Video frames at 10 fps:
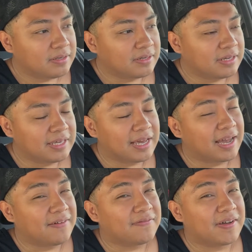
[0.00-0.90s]

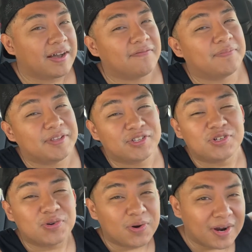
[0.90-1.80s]
yeah, I've been
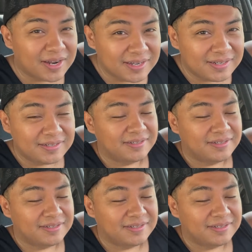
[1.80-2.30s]
trying